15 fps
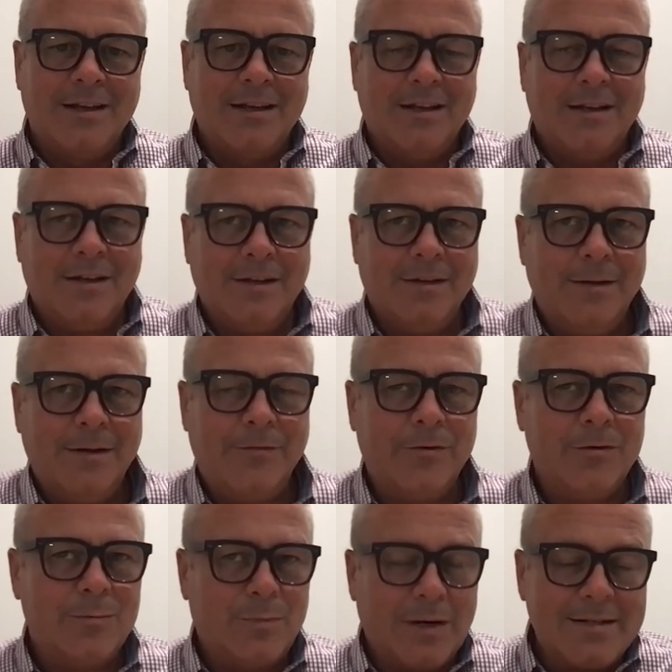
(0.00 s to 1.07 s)
uh, I don't know if it
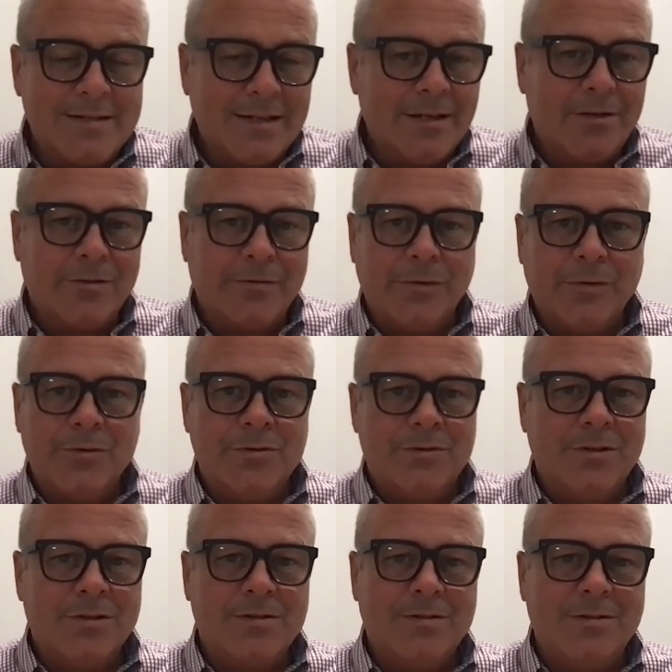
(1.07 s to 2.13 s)
was prescient or if it was
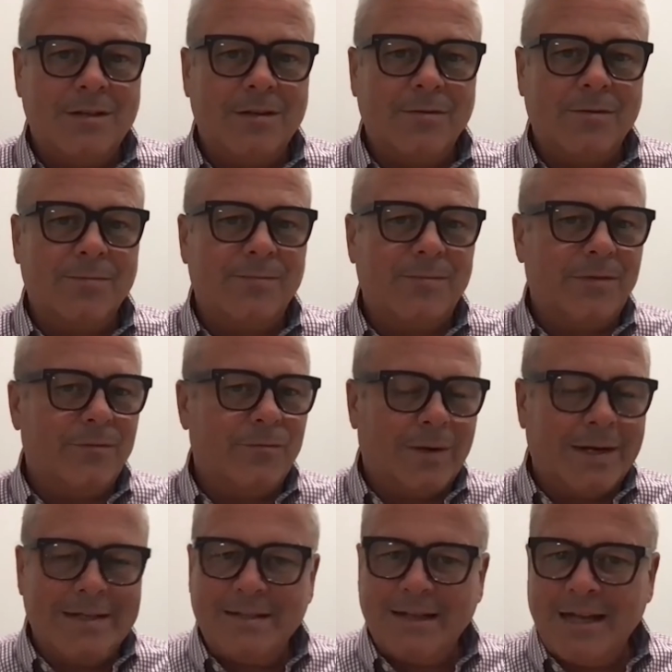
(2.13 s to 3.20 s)
just you know
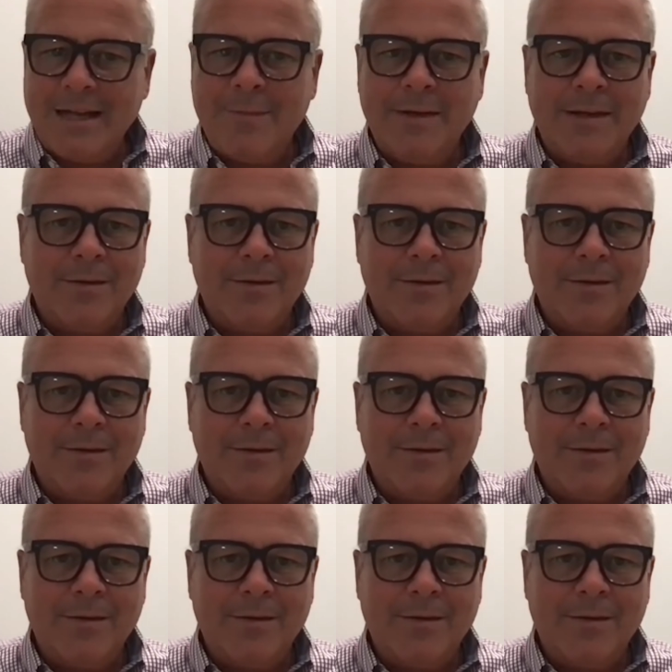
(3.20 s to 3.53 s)
right timing.